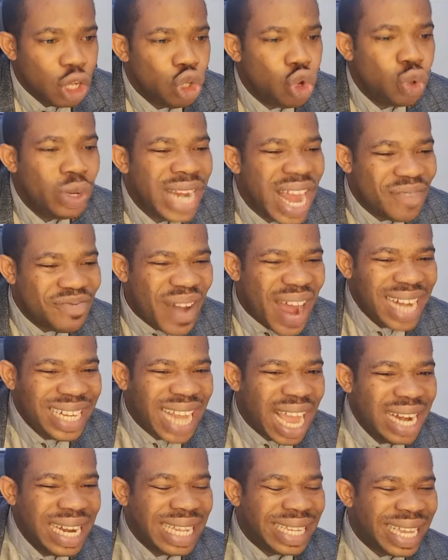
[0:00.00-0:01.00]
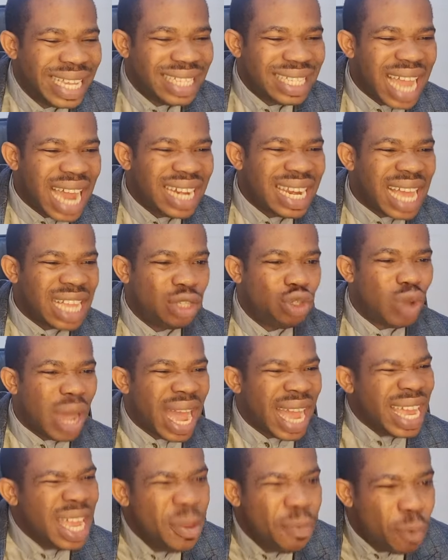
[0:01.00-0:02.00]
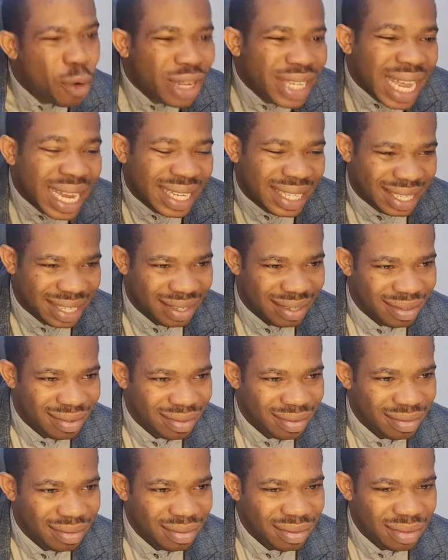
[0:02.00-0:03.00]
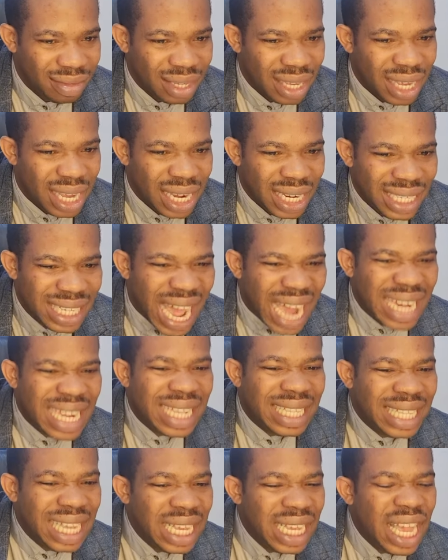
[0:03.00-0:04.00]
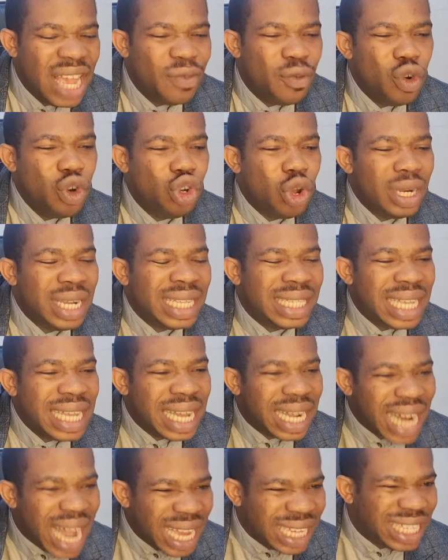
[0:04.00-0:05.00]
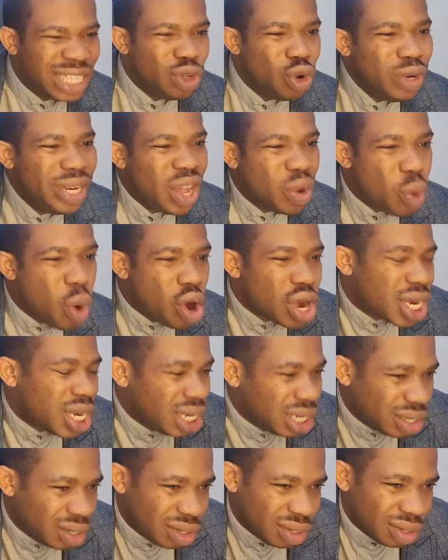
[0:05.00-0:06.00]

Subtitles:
You never tell the sister that you are impotent. That the thing, even though the thing rise, you know they work.